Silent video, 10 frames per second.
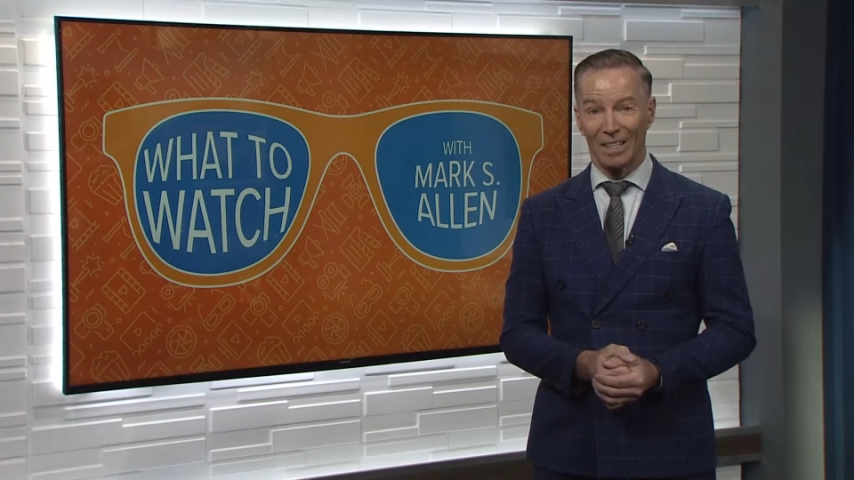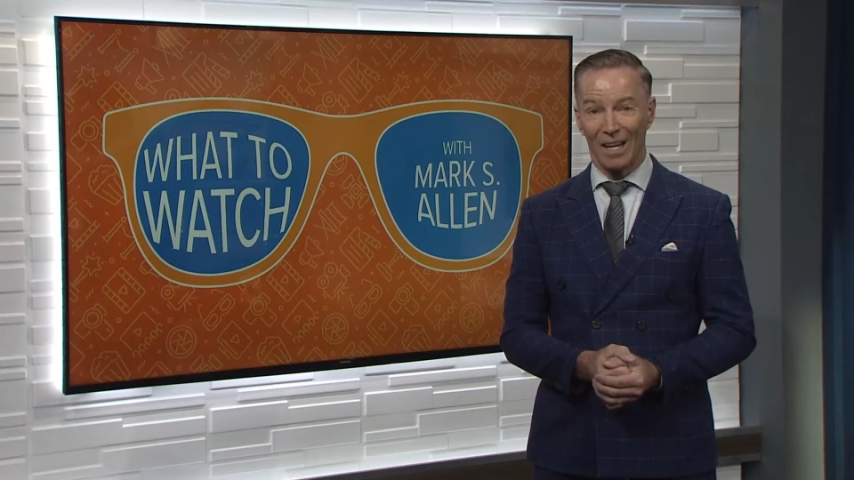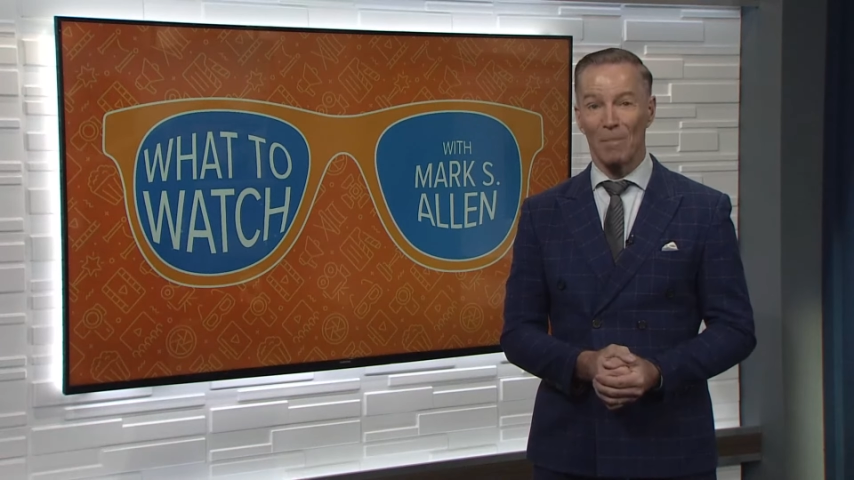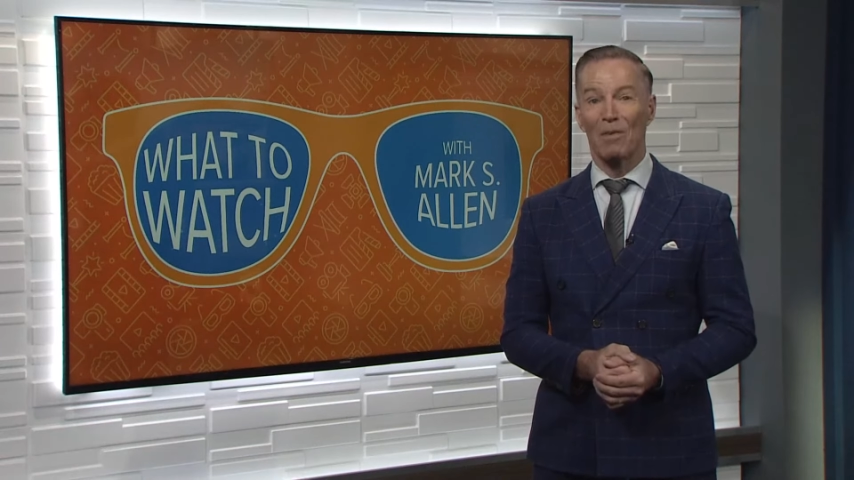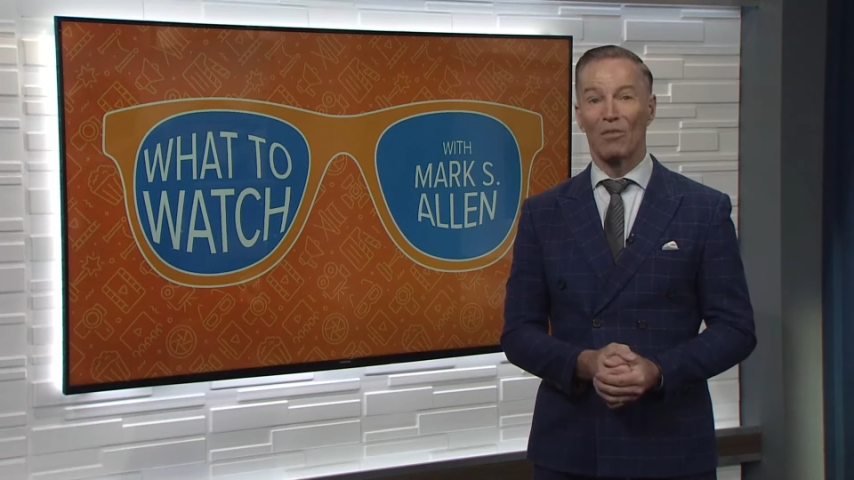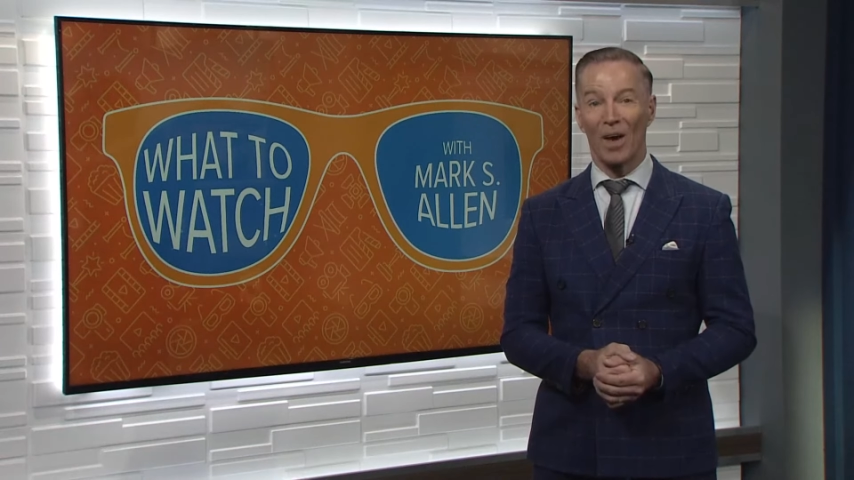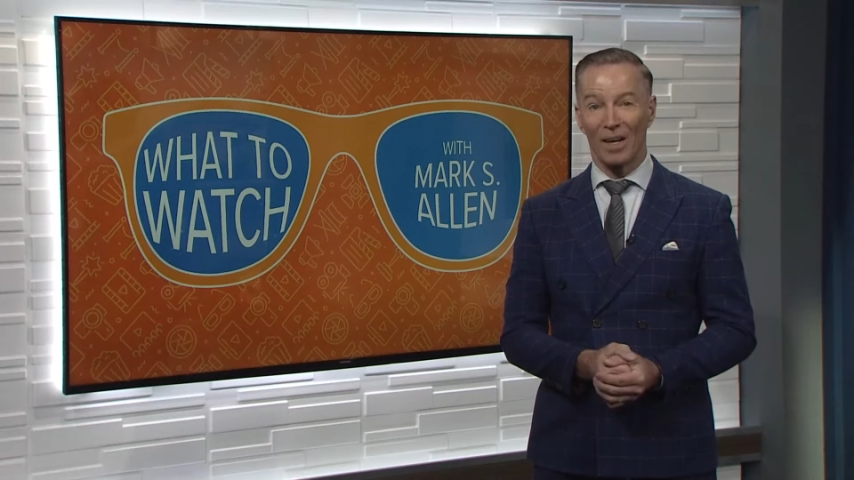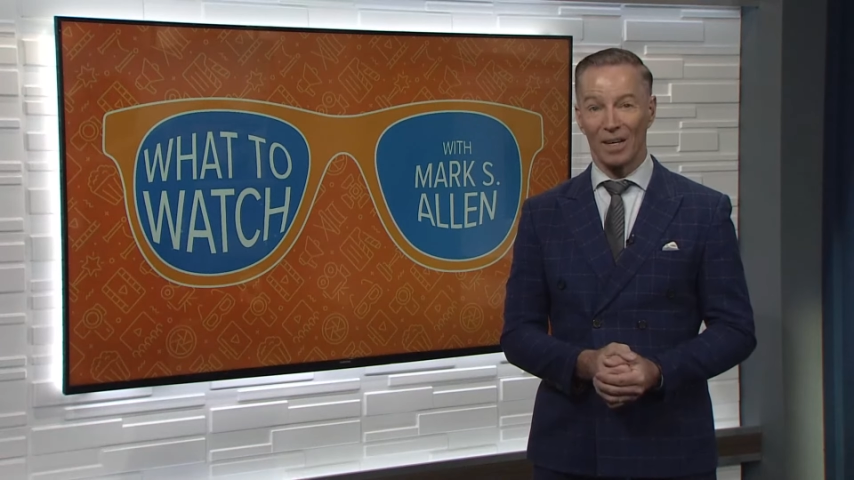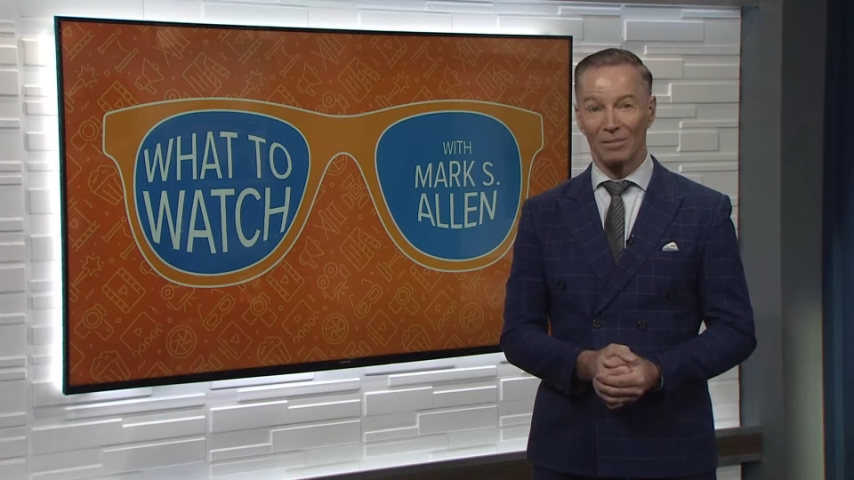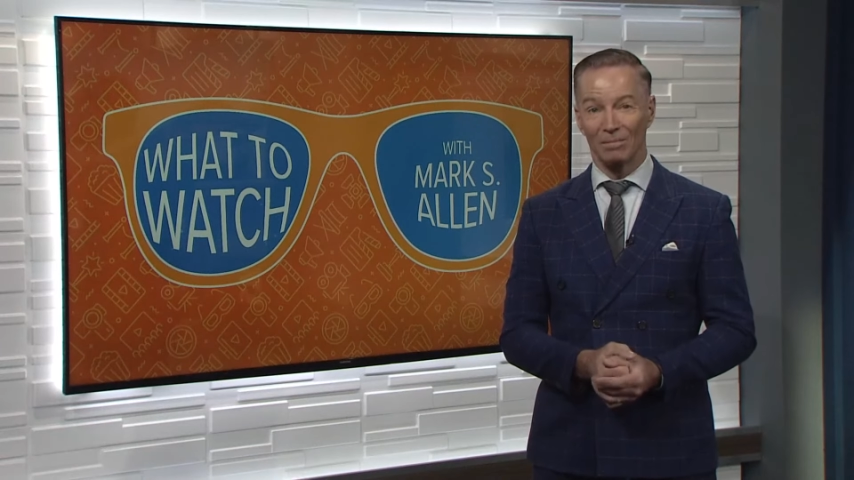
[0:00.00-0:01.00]
Happy
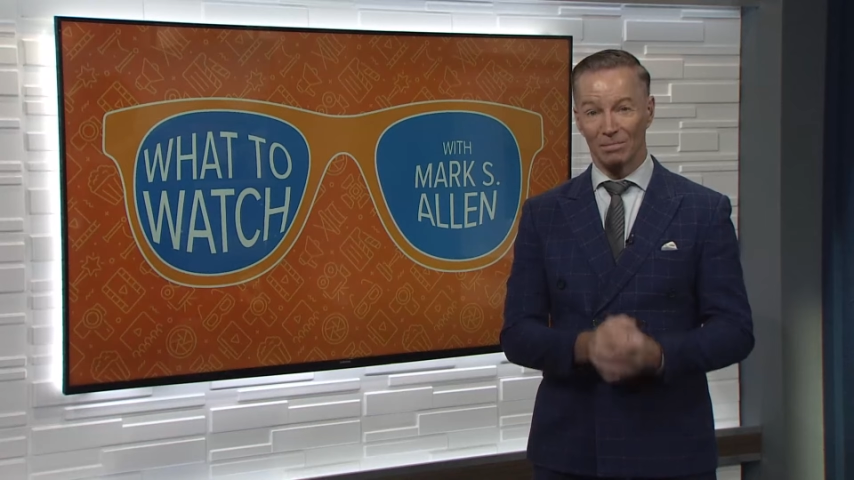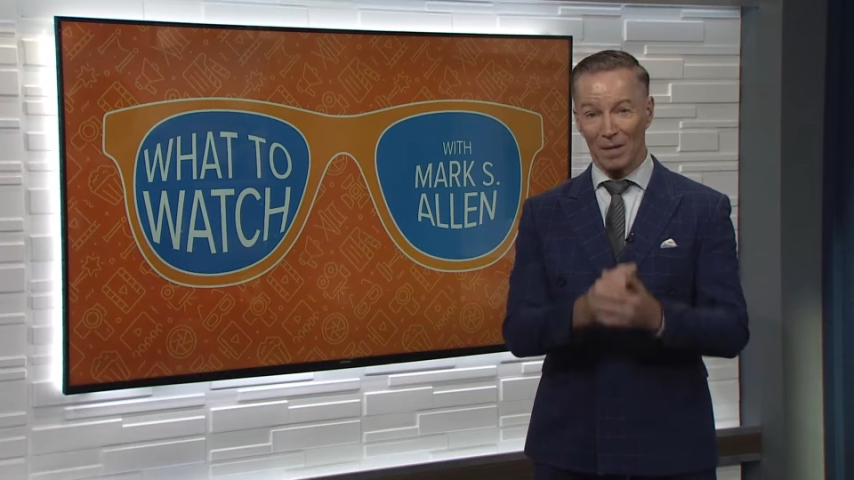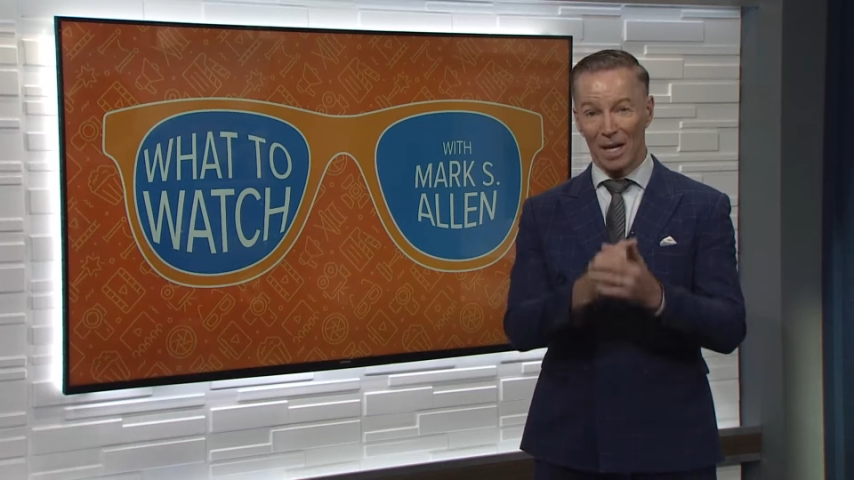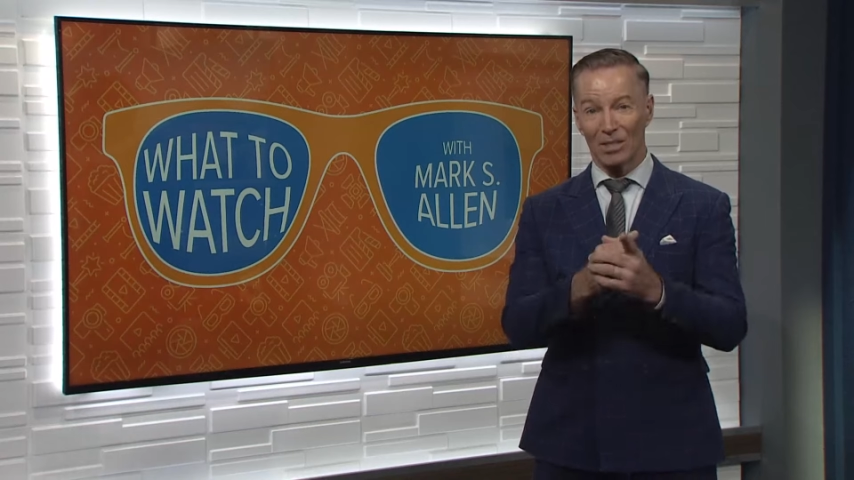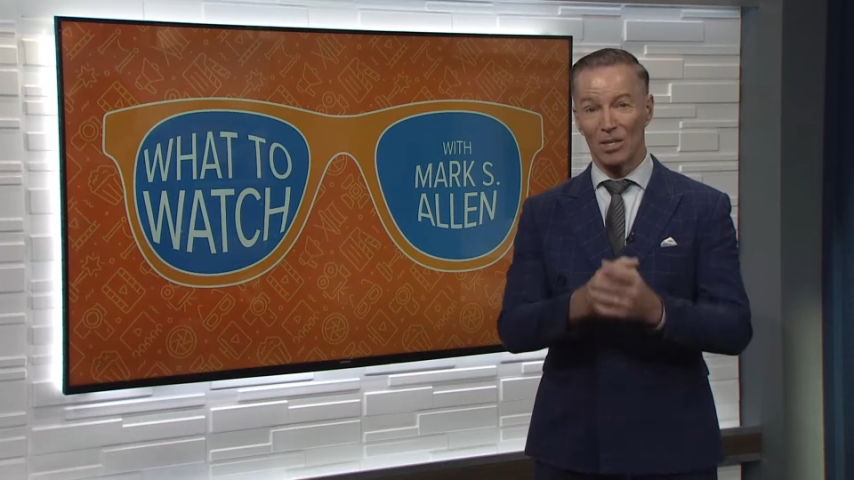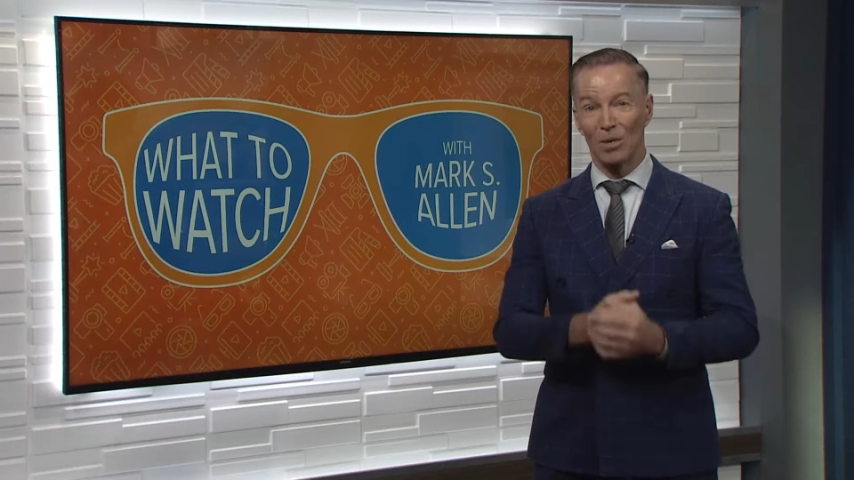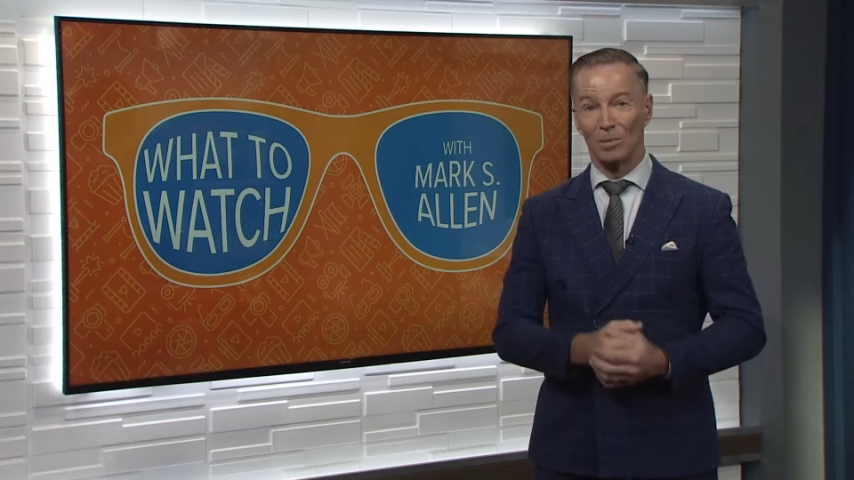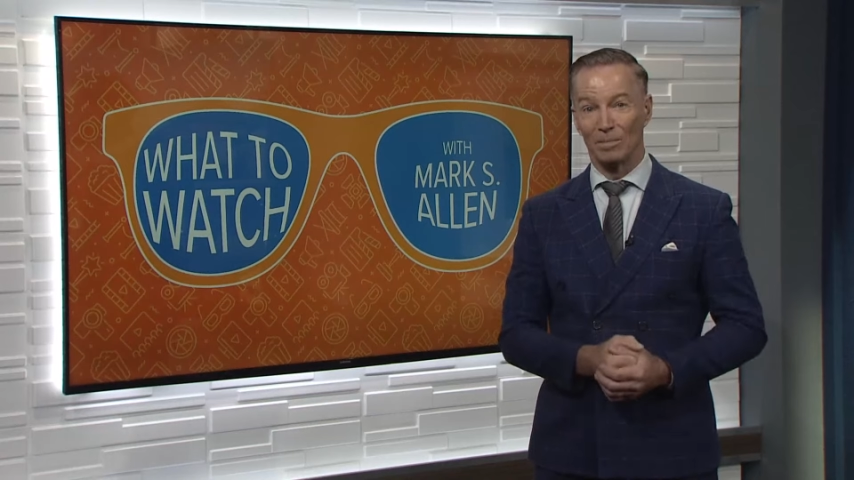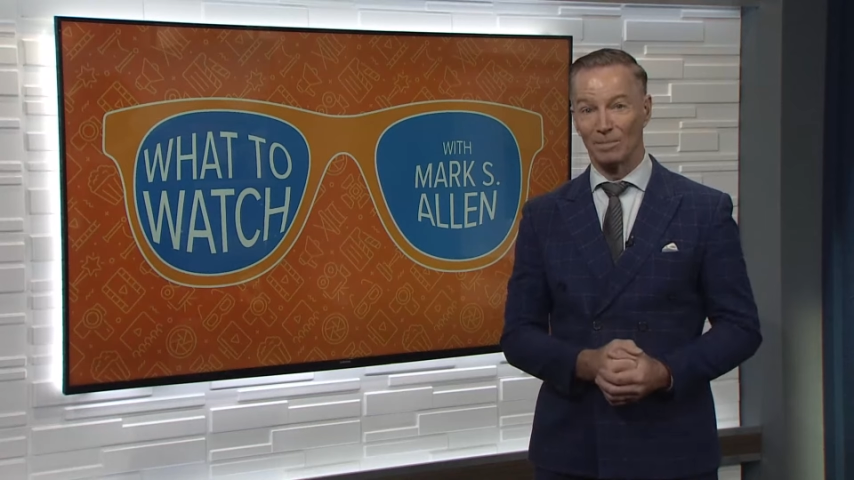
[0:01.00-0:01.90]
Friday. Back to you.